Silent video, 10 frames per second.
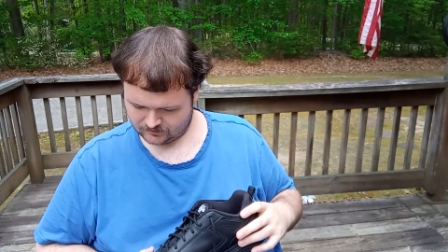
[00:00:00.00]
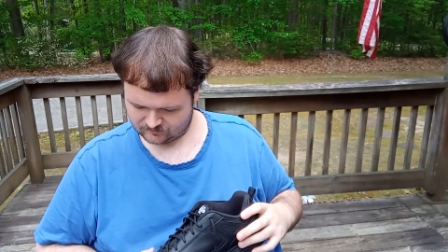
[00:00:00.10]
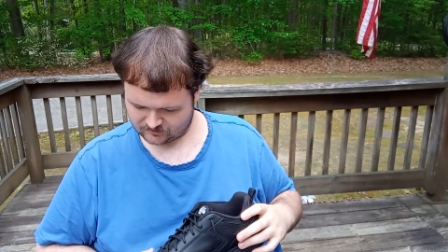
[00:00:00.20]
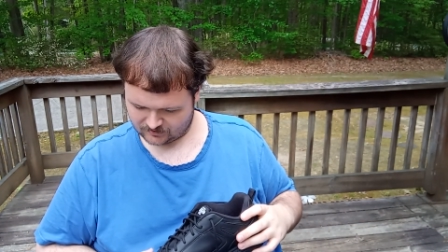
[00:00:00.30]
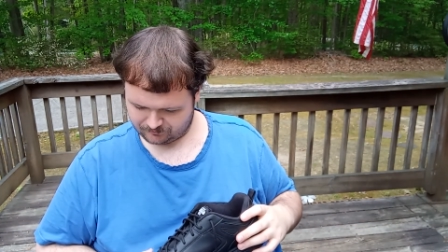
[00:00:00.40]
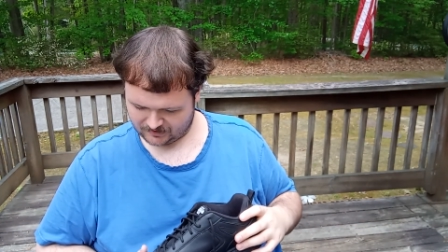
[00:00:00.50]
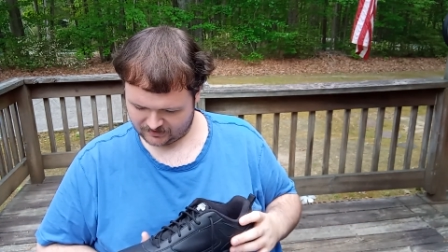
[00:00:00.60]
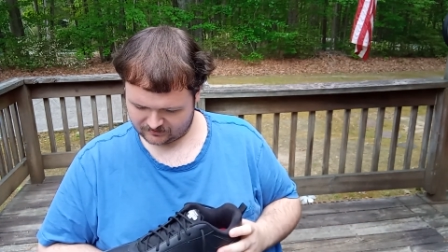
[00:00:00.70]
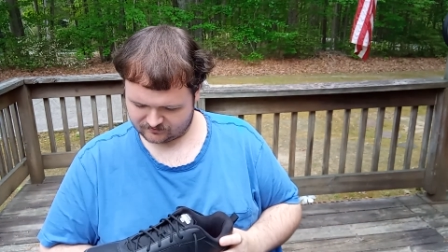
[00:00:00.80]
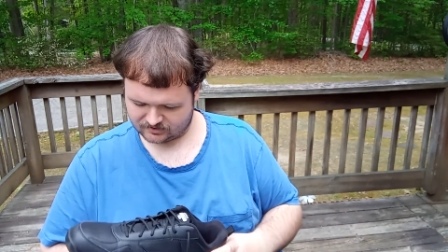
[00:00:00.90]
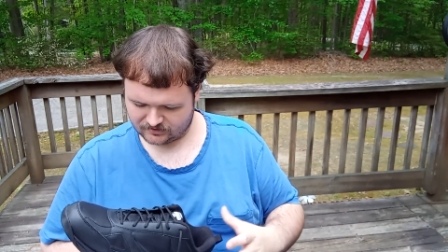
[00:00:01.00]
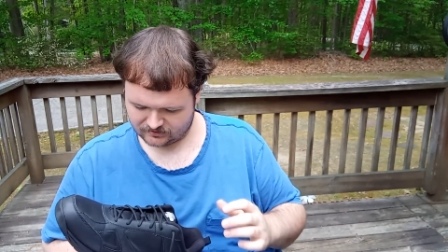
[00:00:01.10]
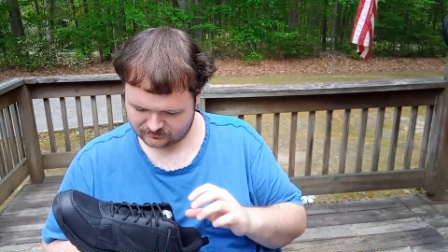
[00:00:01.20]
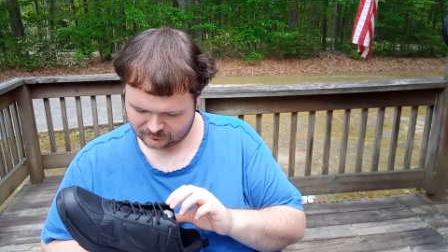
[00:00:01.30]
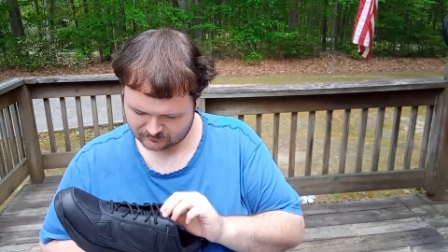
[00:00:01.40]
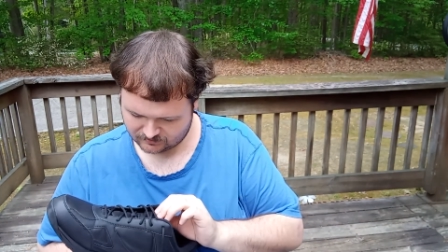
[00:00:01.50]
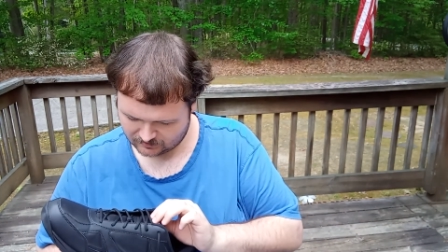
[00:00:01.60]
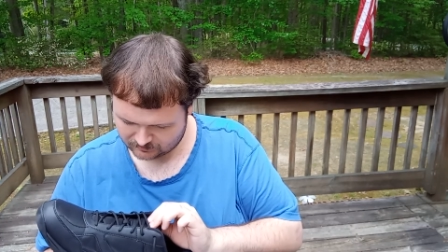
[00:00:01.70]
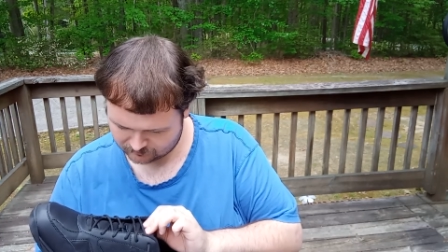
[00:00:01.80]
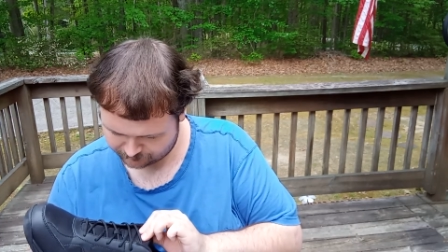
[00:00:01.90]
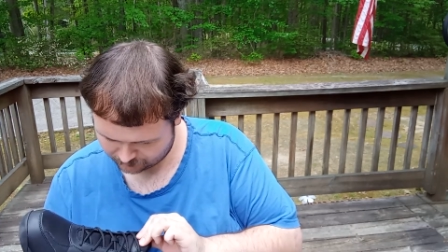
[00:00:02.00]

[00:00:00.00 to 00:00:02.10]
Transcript: It's got a padded tongue and collar